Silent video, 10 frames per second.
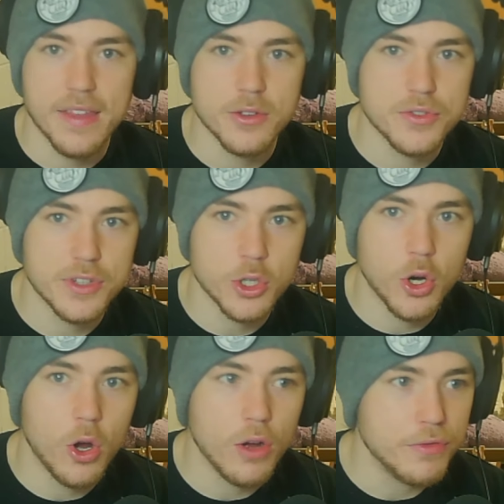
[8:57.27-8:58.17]
those fish
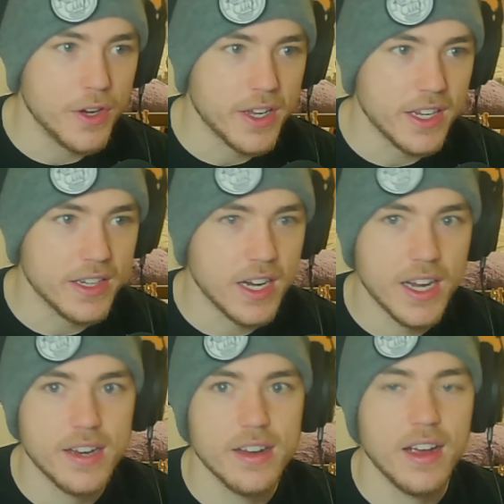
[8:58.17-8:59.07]
all fucking
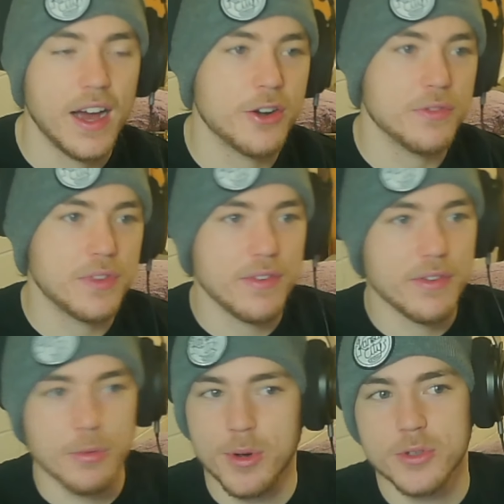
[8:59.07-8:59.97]
died. I don't know if they've
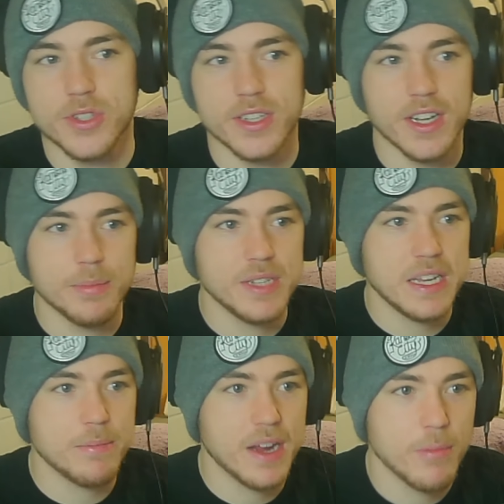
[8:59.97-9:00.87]
ever posted an
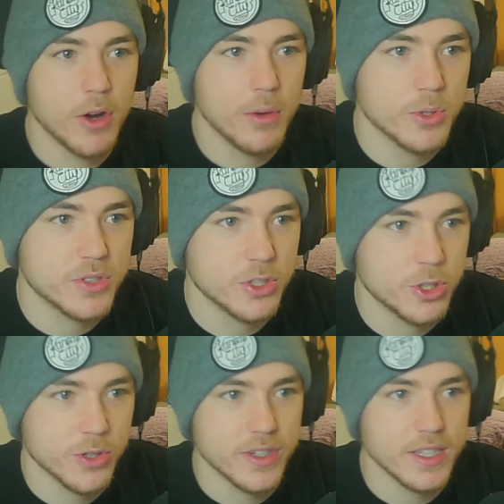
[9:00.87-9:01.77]
update, but I'm almost
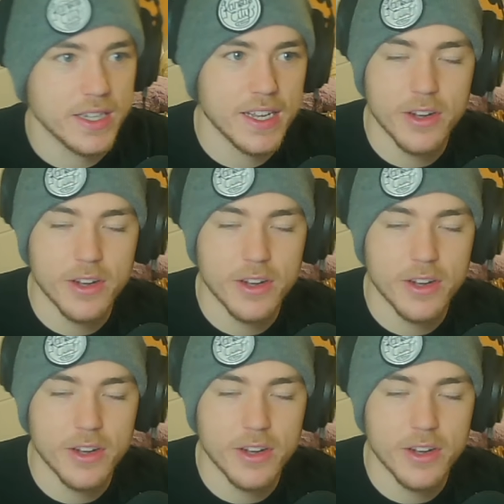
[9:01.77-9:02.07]
assuredly they